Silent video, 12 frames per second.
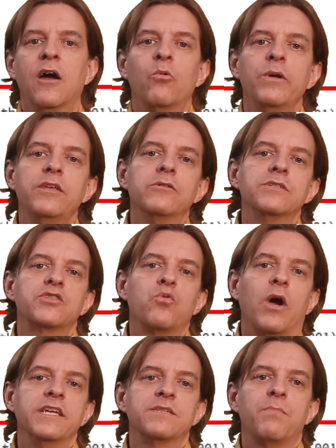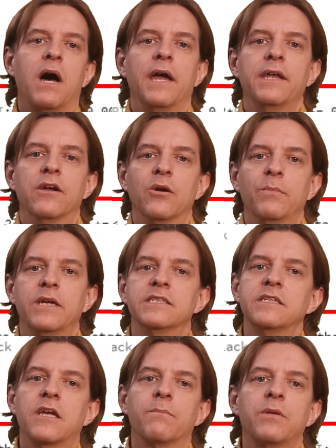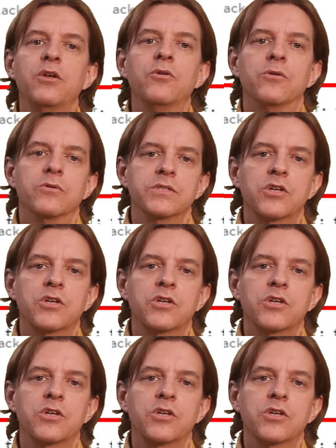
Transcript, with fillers: We use twice pi here because in computers,